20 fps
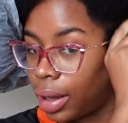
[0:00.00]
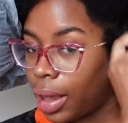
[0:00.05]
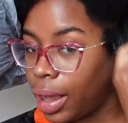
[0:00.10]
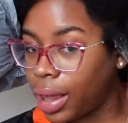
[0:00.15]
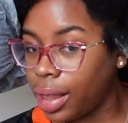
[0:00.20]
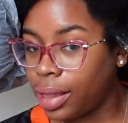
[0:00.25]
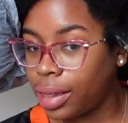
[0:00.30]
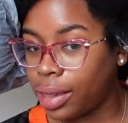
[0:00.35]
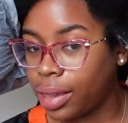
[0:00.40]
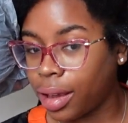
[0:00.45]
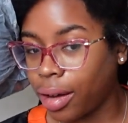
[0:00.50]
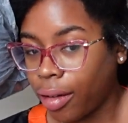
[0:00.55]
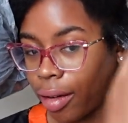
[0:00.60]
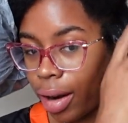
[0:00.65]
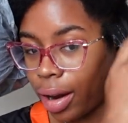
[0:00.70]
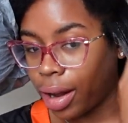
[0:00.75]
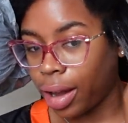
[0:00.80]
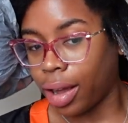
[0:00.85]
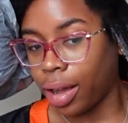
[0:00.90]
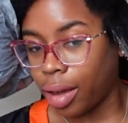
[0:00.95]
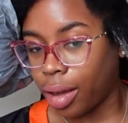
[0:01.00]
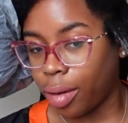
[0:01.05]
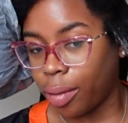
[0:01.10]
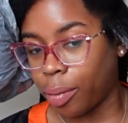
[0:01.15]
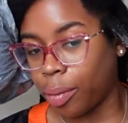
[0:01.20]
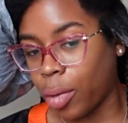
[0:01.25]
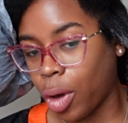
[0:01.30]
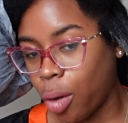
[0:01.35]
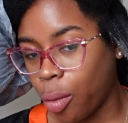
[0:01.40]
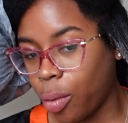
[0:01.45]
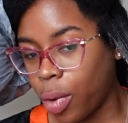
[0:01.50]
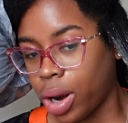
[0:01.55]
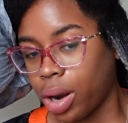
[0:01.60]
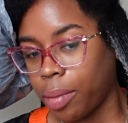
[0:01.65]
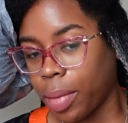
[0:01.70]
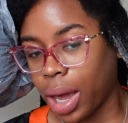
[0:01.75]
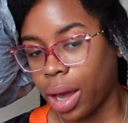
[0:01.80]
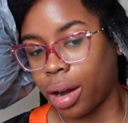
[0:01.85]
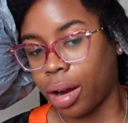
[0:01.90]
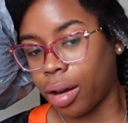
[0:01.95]
Instagram, one of
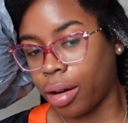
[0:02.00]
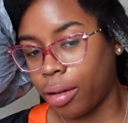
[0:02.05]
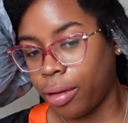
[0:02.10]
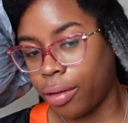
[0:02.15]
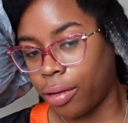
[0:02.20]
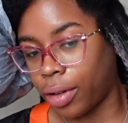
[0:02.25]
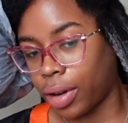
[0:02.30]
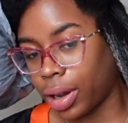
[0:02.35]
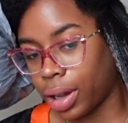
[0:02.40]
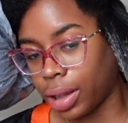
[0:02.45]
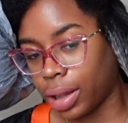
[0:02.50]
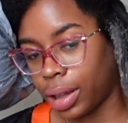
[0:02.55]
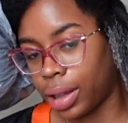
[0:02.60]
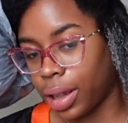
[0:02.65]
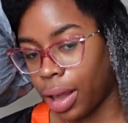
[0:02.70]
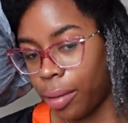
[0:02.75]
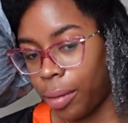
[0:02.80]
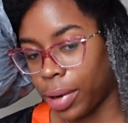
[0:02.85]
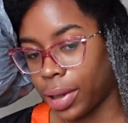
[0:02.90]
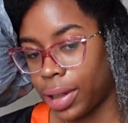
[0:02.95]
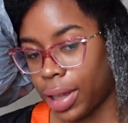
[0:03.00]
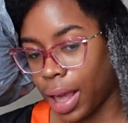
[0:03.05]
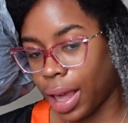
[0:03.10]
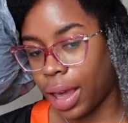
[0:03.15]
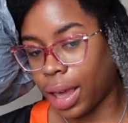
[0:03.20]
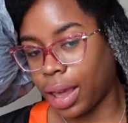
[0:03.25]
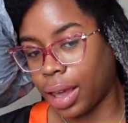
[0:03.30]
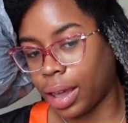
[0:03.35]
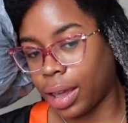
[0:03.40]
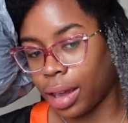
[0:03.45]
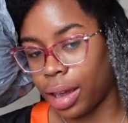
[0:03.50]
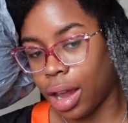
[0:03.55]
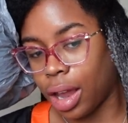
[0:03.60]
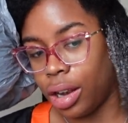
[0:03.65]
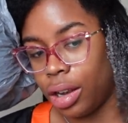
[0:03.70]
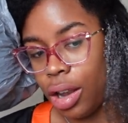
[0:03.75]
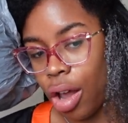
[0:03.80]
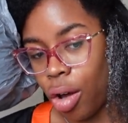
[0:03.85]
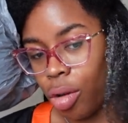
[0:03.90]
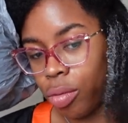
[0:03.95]
my curl friends, they were saying,
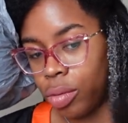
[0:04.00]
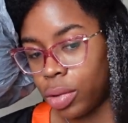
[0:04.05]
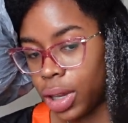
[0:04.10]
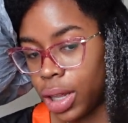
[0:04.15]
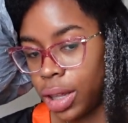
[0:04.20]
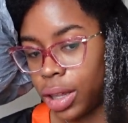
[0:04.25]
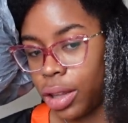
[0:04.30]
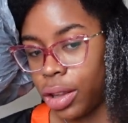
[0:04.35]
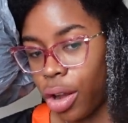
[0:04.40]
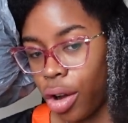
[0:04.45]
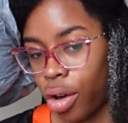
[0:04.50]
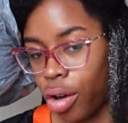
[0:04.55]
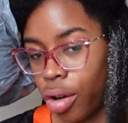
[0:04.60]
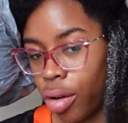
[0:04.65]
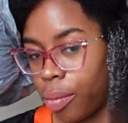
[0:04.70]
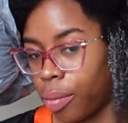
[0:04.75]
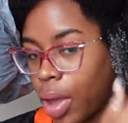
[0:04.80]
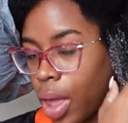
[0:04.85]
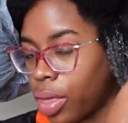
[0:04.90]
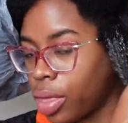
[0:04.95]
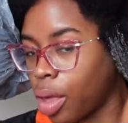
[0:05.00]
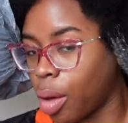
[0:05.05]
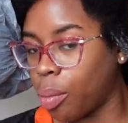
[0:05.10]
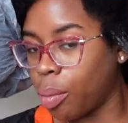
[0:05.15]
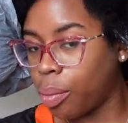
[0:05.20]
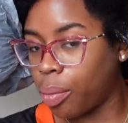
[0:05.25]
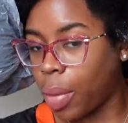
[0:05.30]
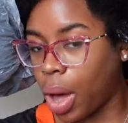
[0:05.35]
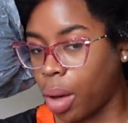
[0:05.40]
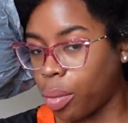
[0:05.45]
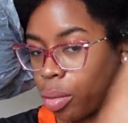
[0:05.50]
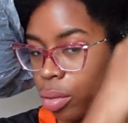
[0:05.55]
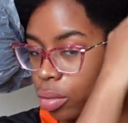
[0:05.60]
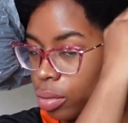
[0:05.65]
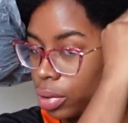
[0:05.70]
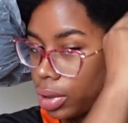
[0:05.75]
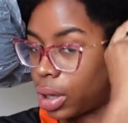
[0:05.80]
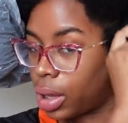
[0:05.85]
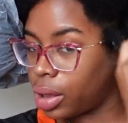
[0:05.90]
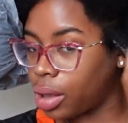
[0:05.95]
don't disturb the
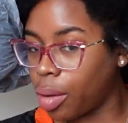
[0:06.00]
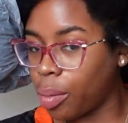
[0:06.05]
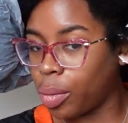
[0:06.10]
bubbles in the